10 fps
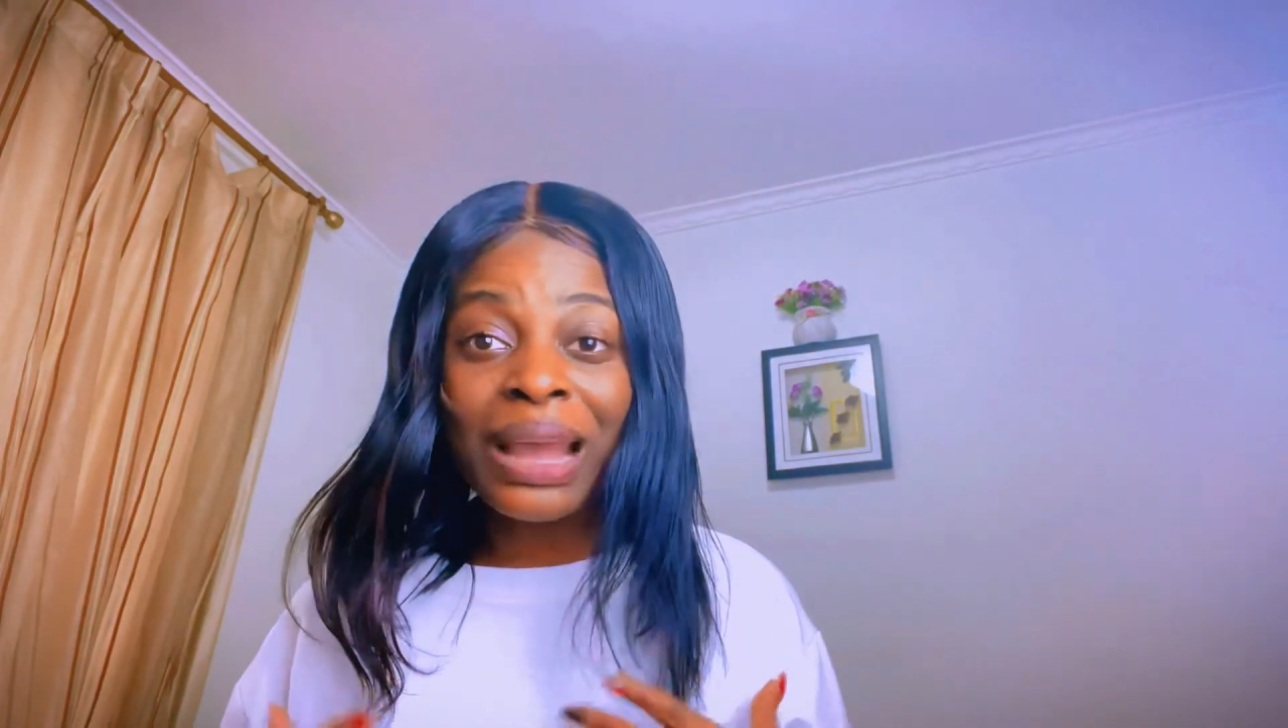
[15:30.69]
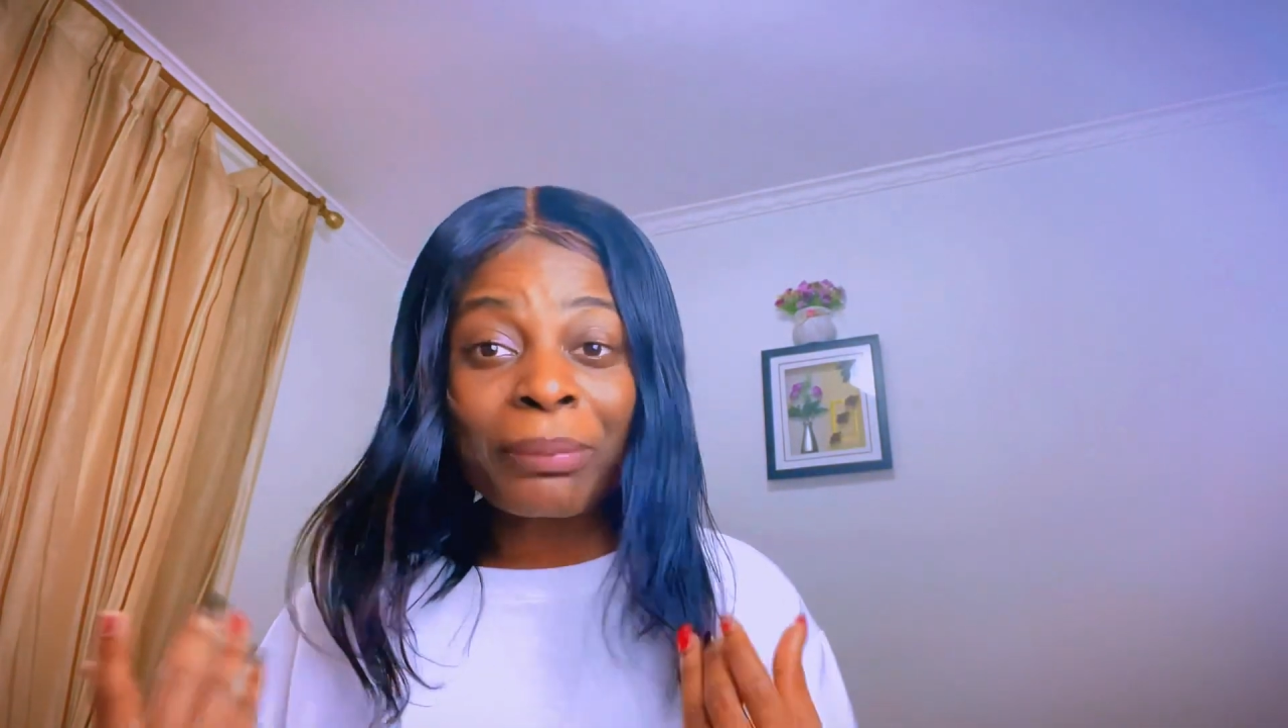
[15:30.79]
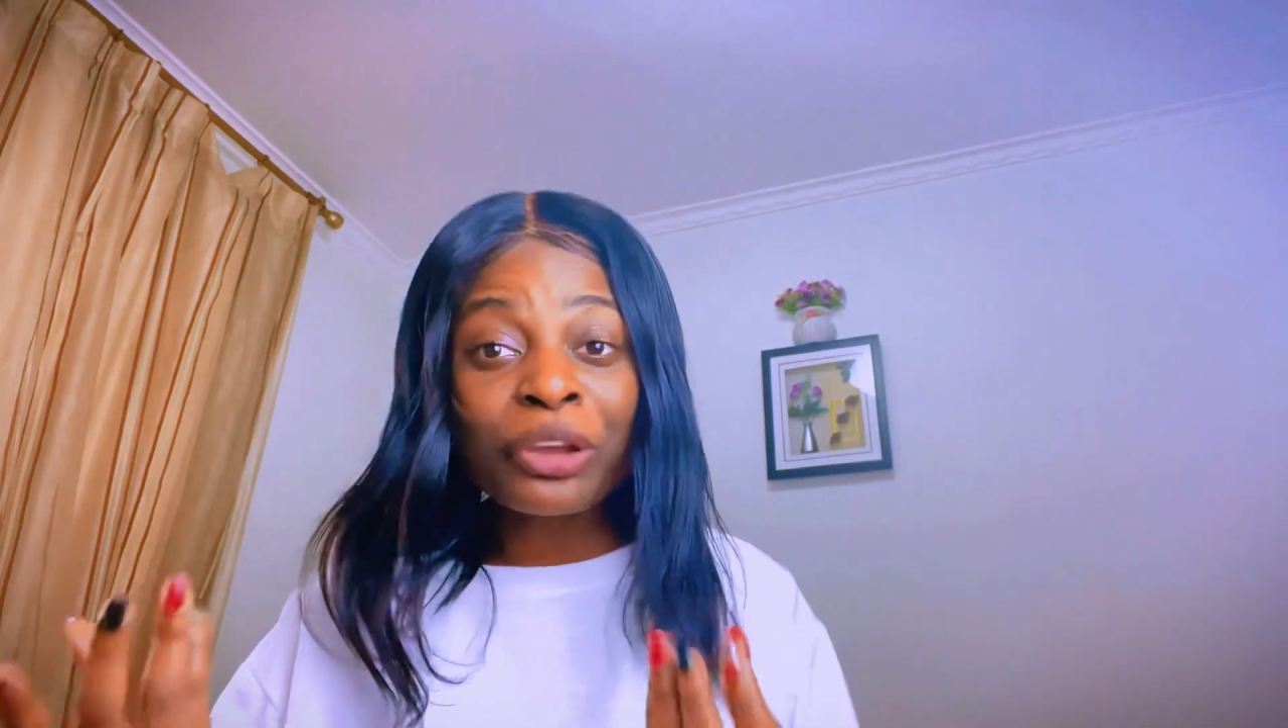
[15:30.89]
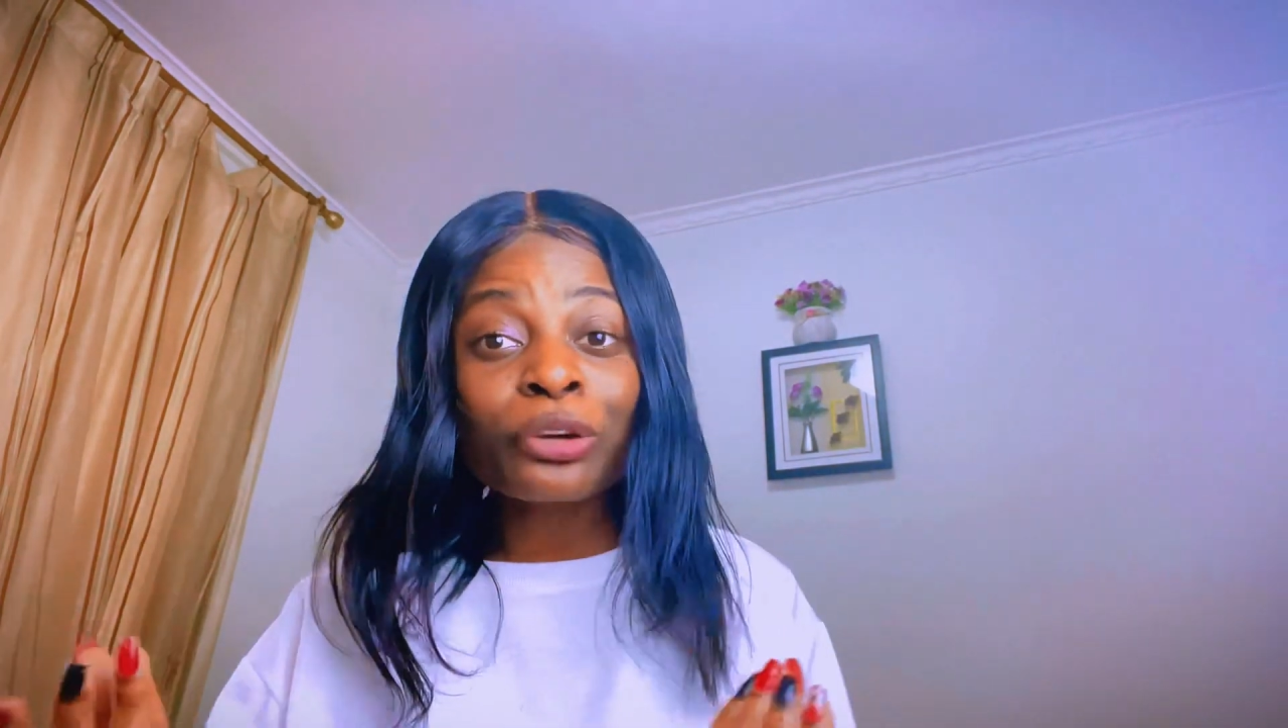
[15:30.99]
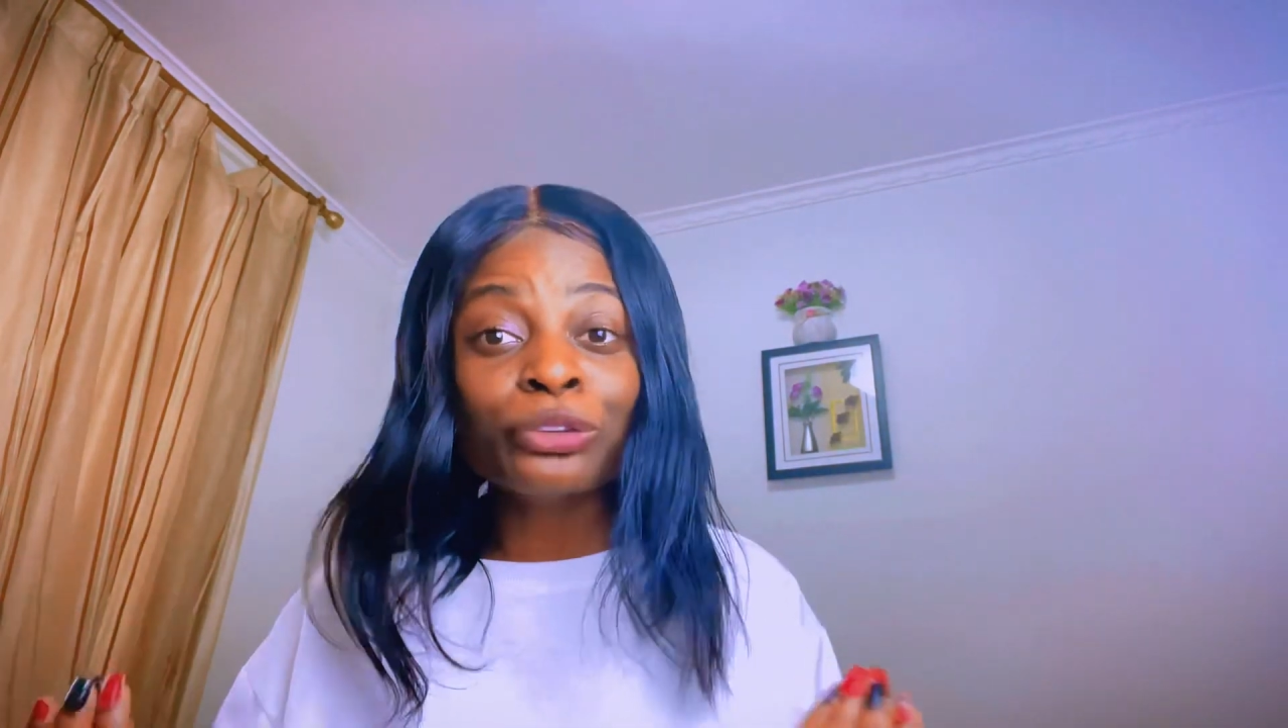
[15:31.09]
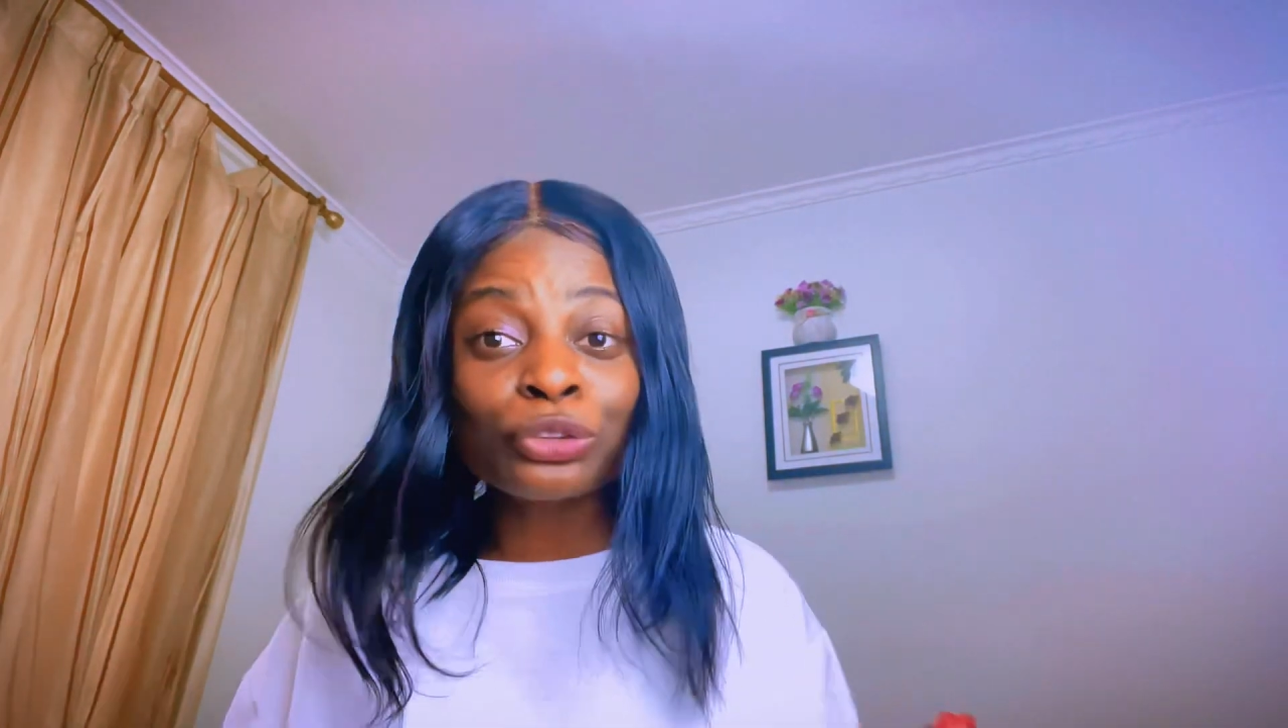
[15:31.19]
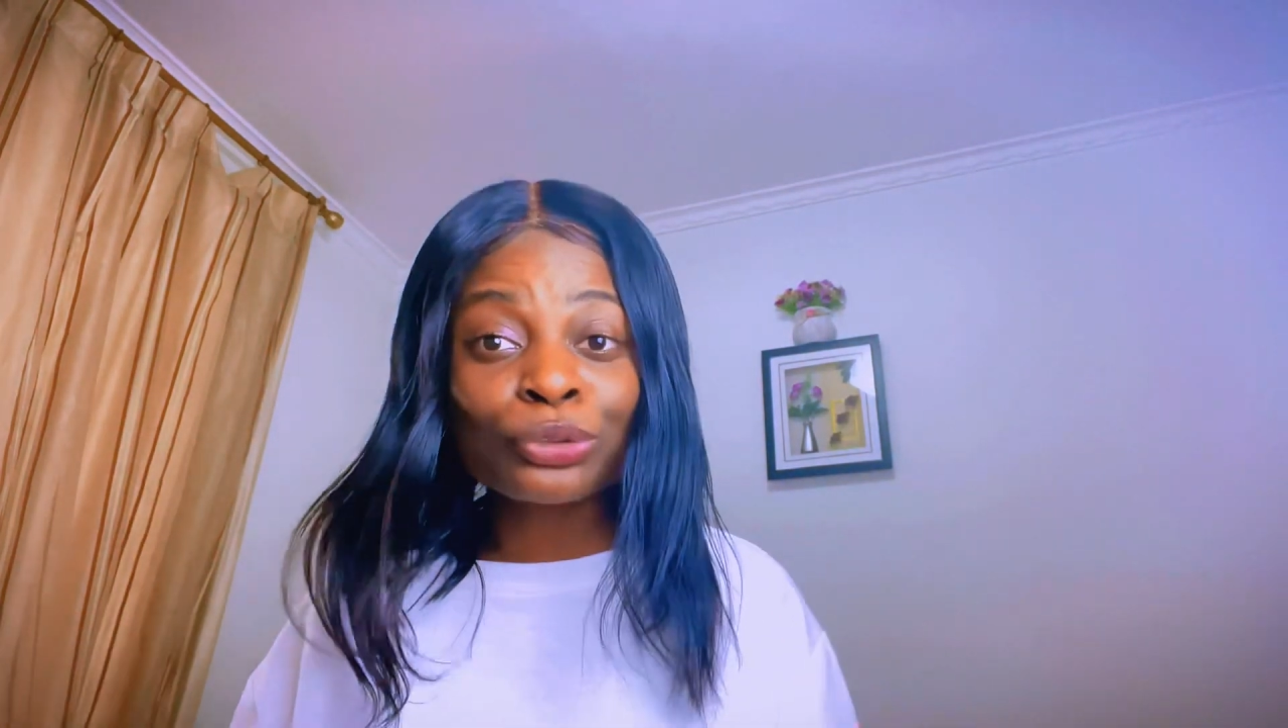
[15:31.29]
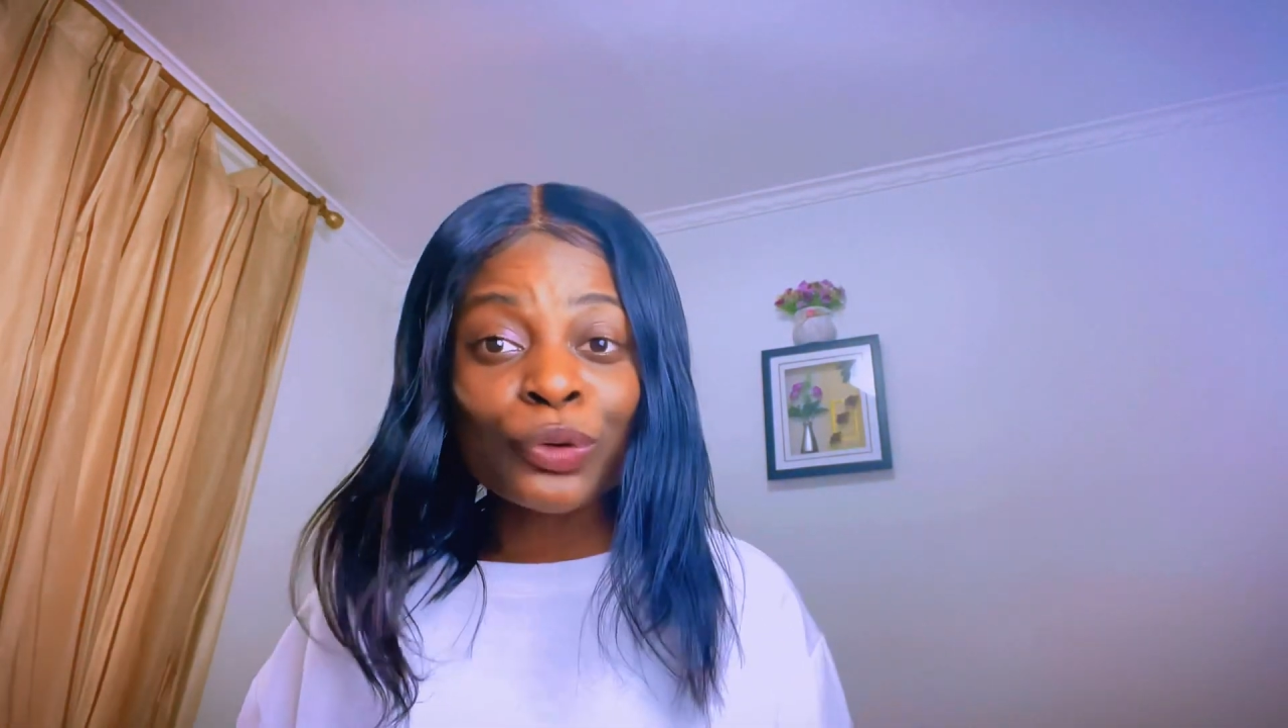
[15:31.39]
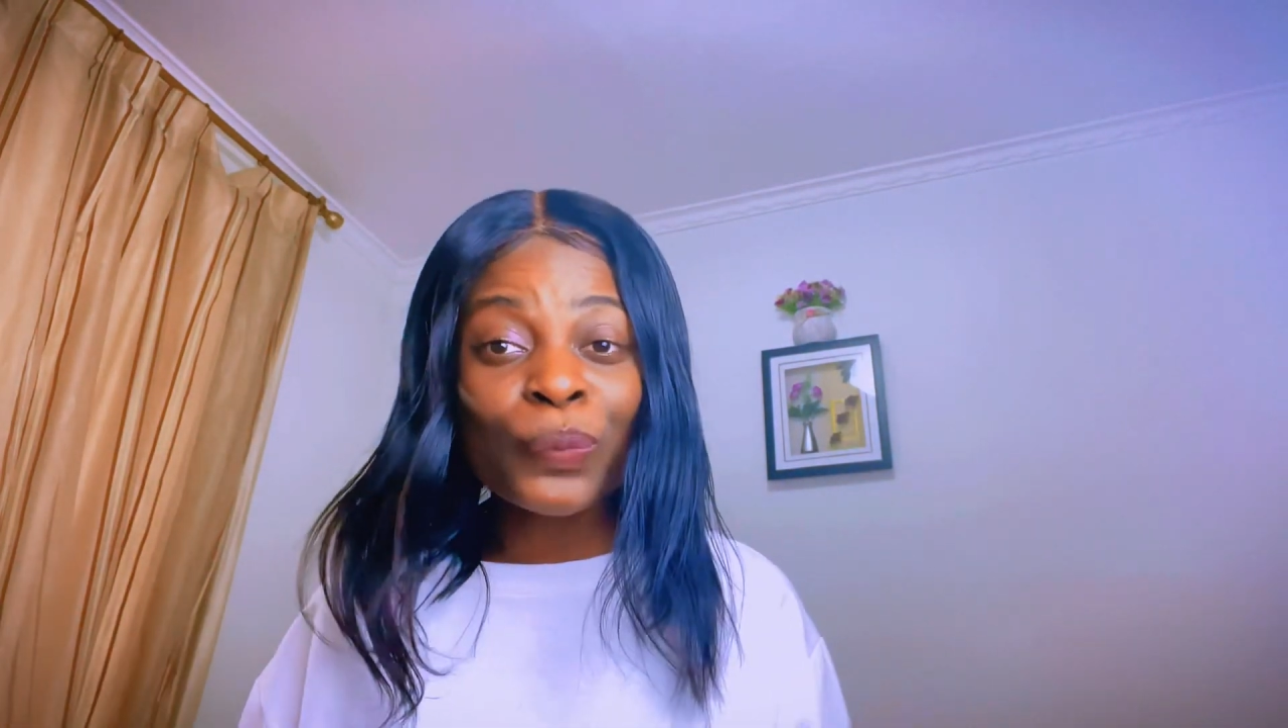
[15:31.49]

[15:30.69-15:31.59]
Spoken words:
I'm in control.